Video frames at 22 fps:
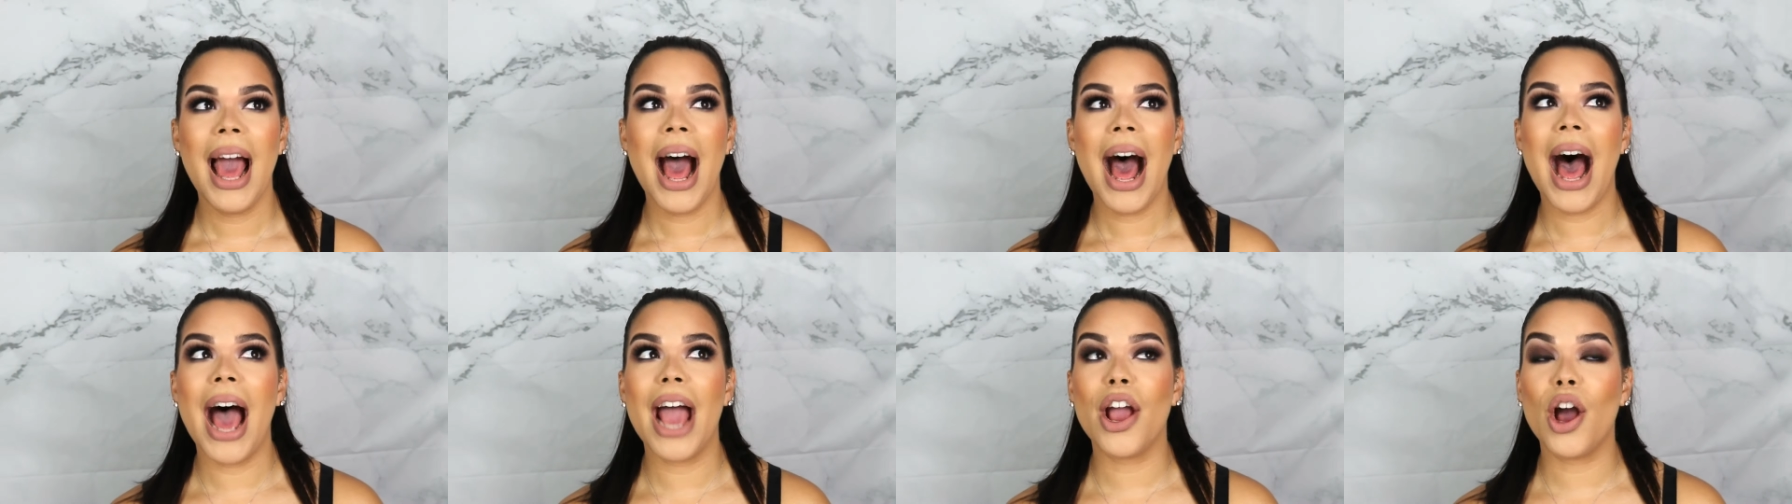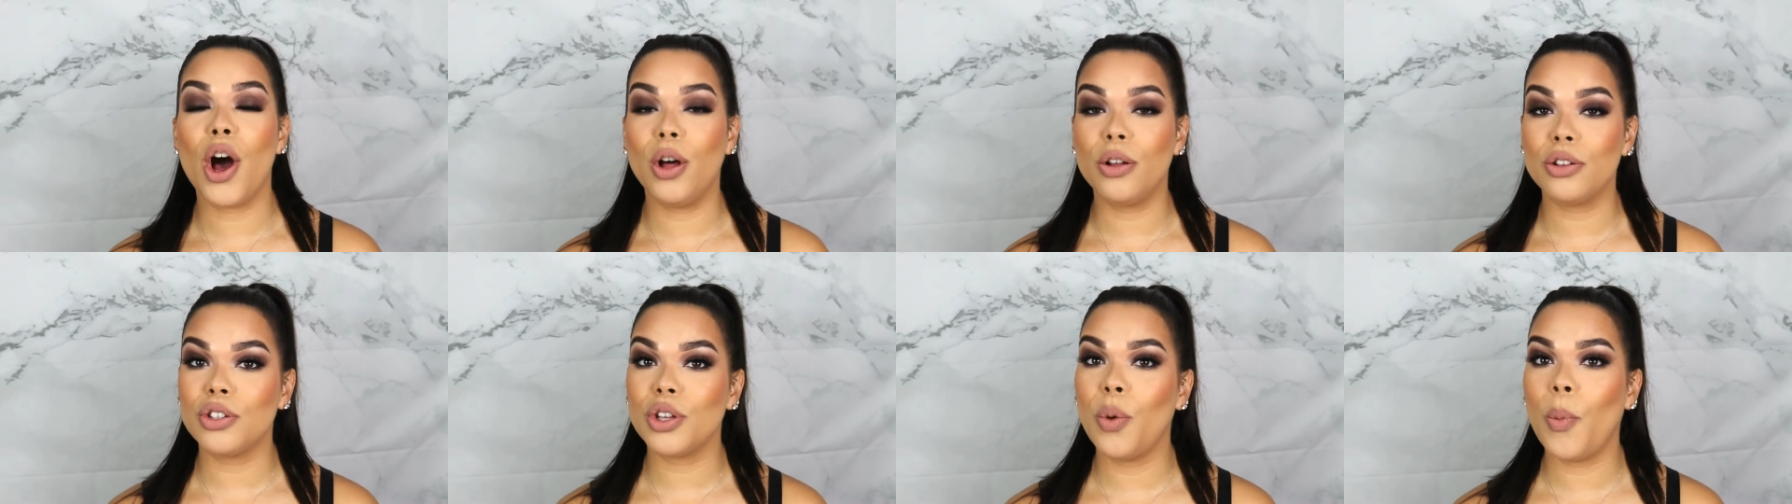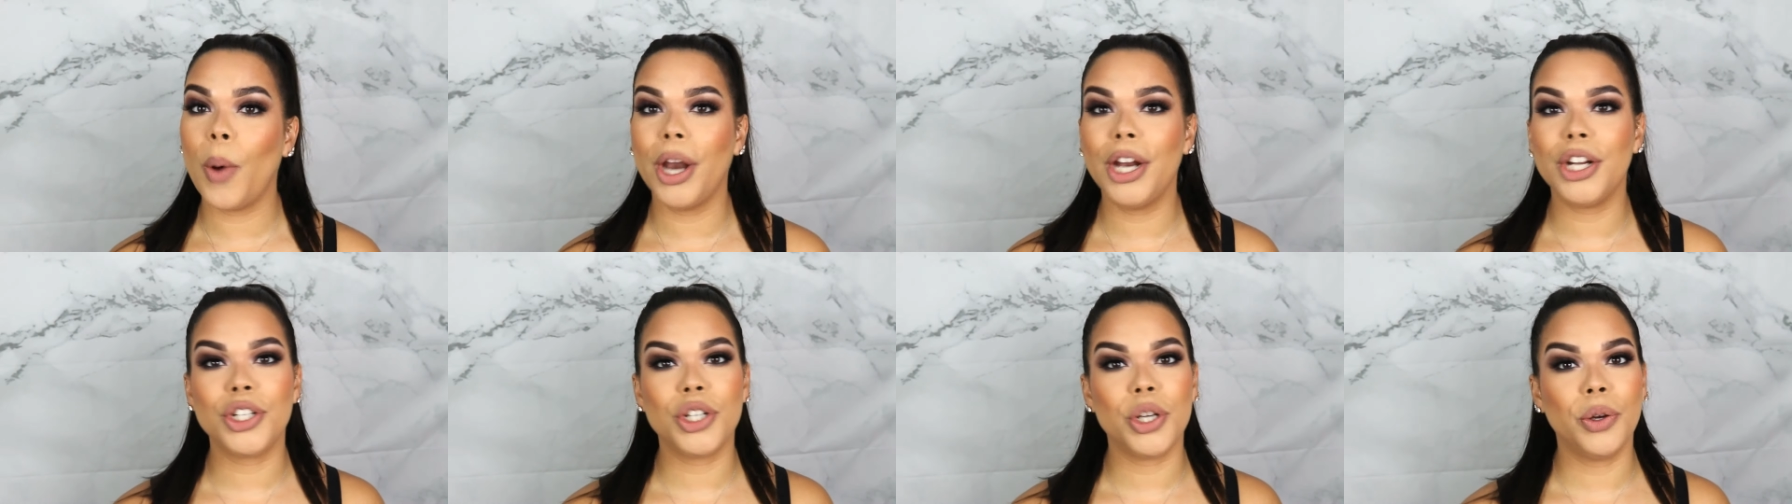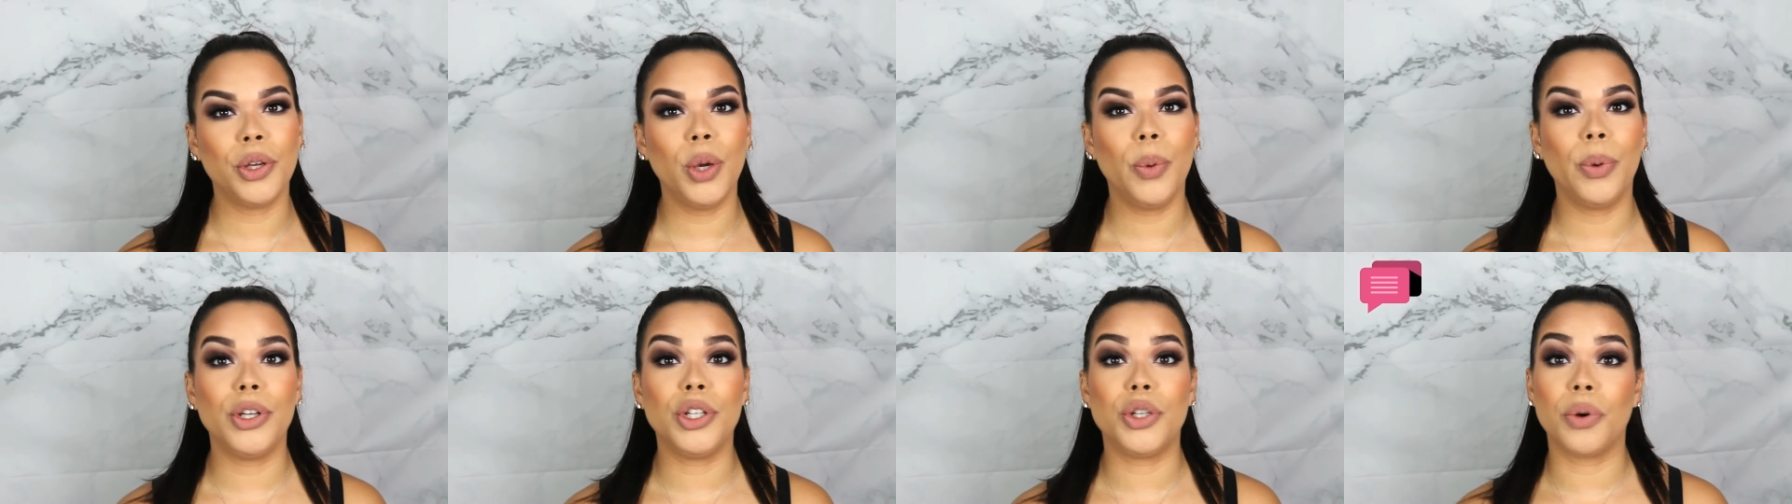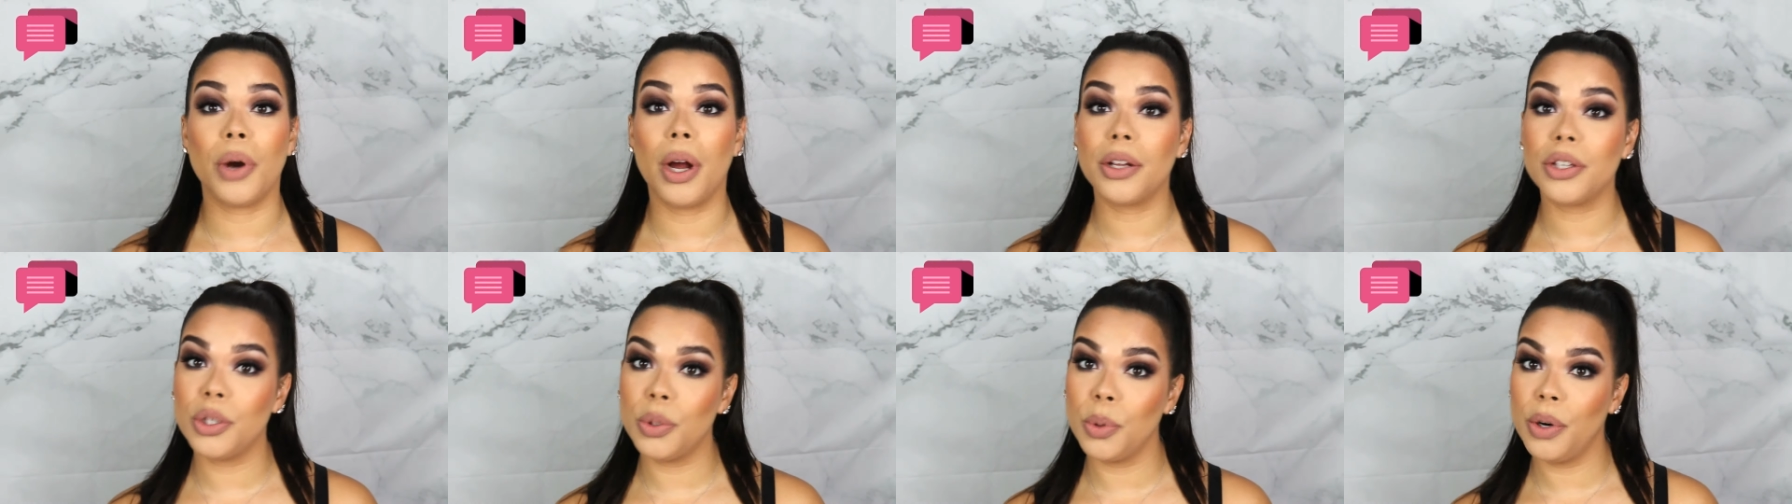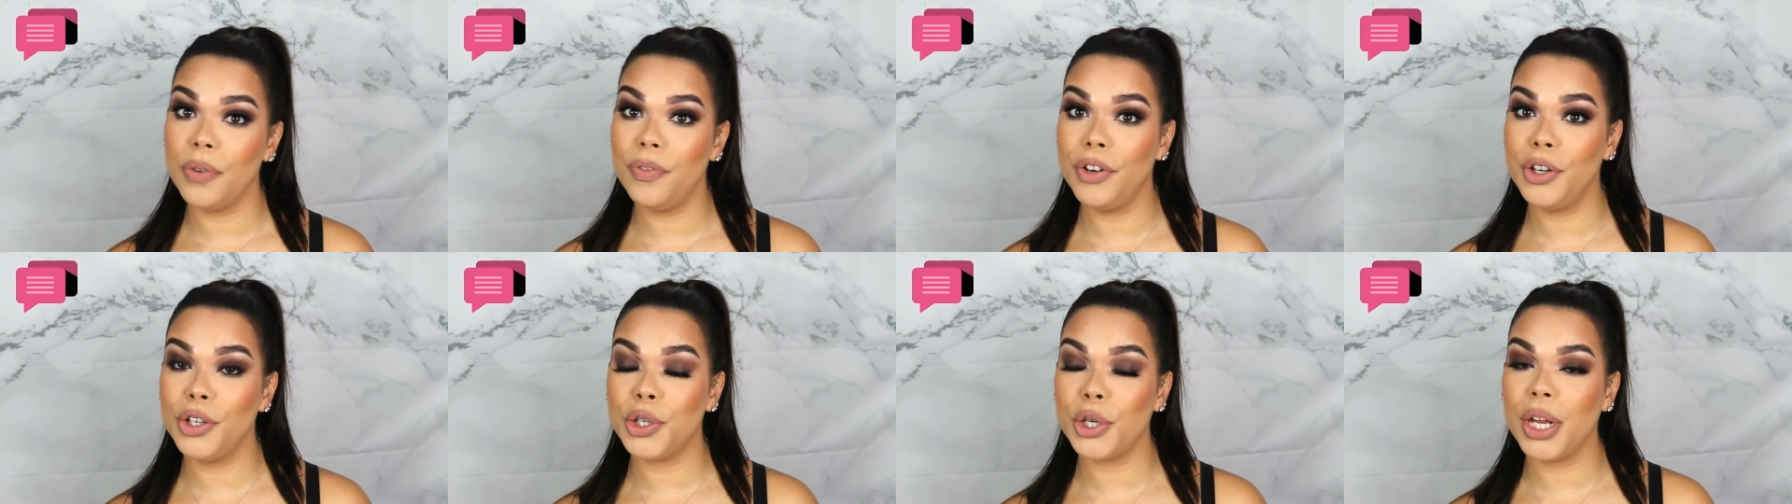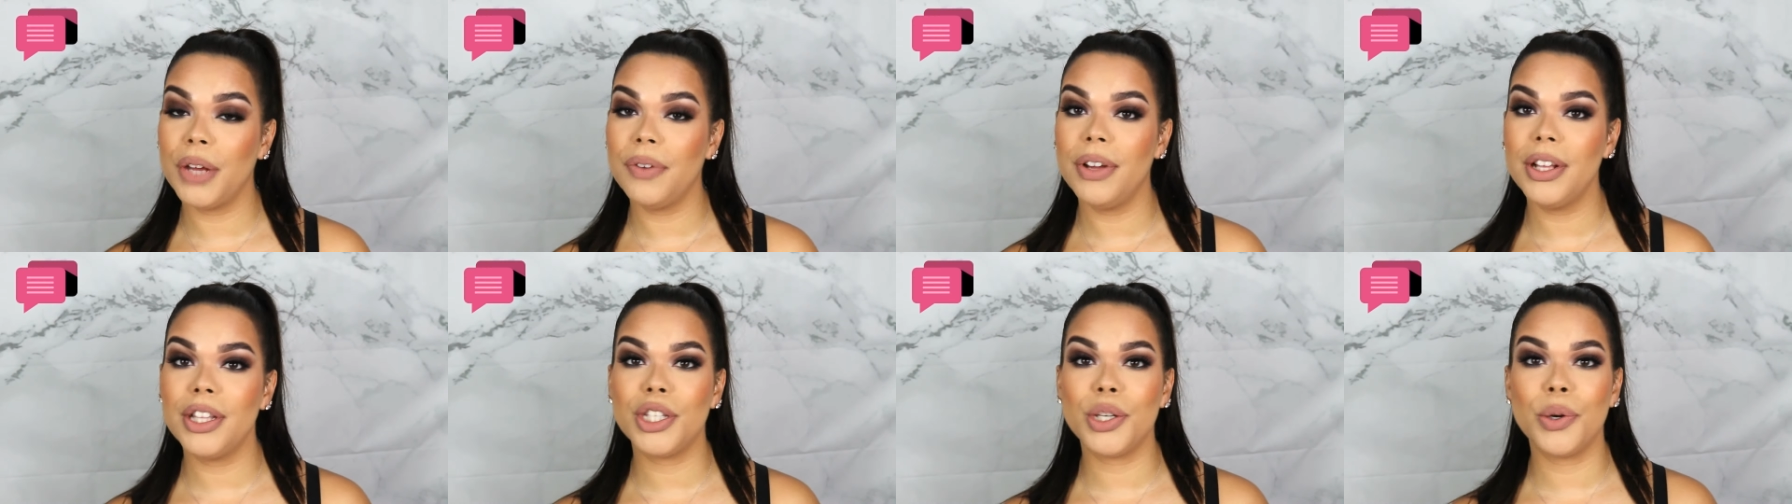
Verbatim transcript: I also wanna show you a drugstore version of it,